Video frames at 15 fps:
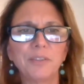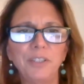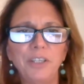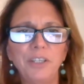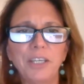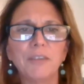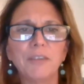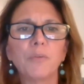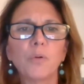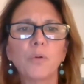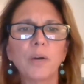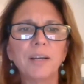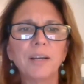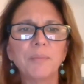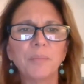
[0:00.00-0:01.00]
you can
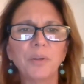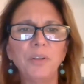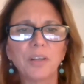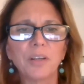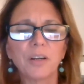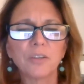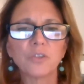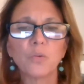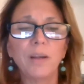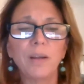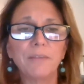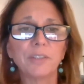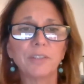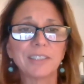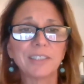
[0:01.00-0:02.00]
avoid them, but you can also
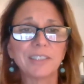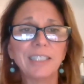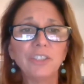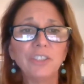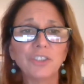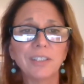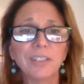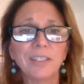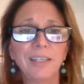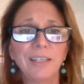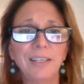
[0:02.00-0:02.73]
wait for extinction.